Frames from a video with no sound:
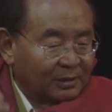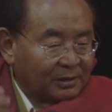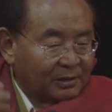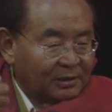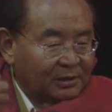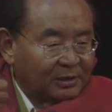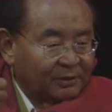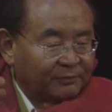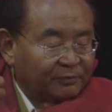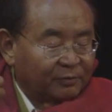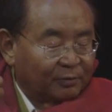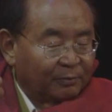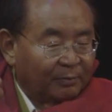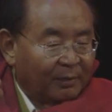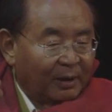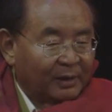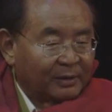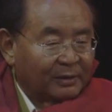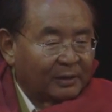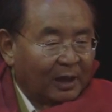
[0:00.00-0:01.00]
Leave your
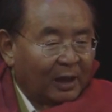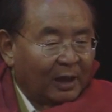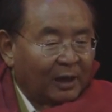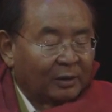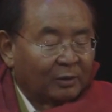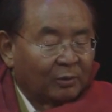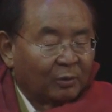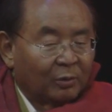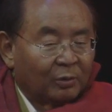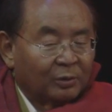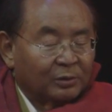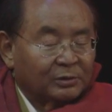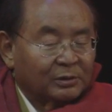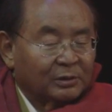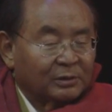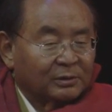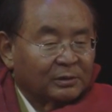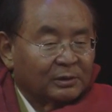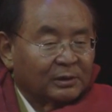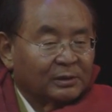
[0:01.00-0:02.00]
mind
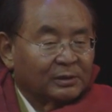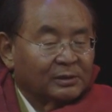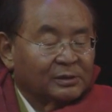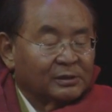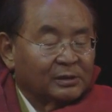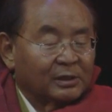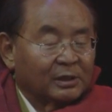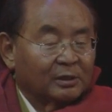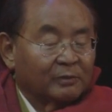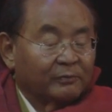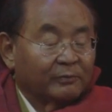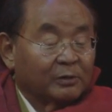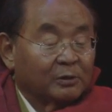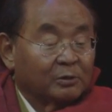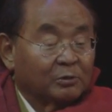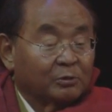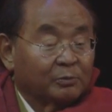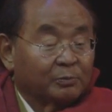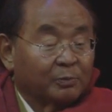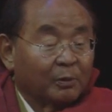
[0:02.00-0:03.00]
unaltered in the state of
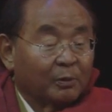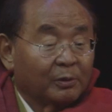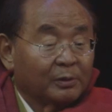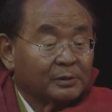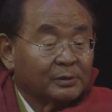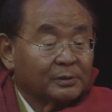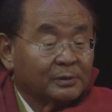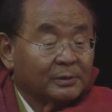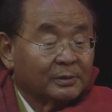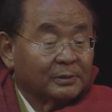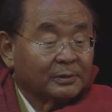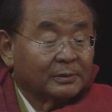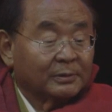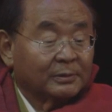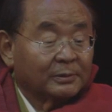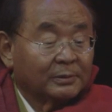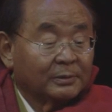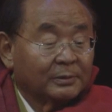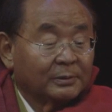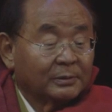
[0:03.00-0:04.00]
equipoise.
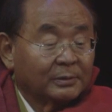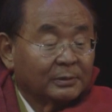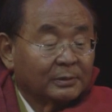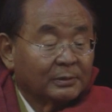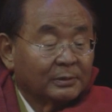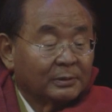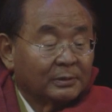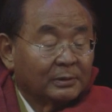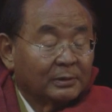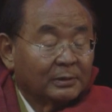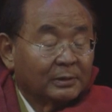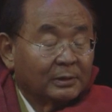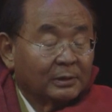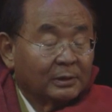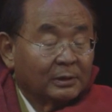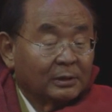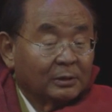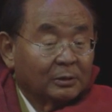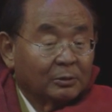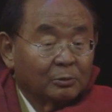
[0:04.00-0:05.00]

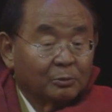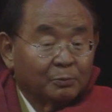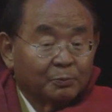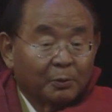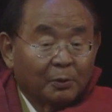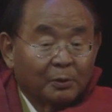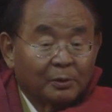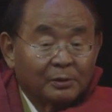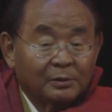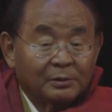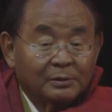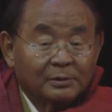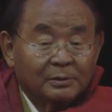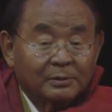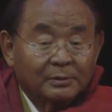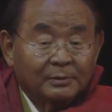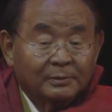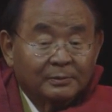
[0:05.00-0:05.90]
Equipoise.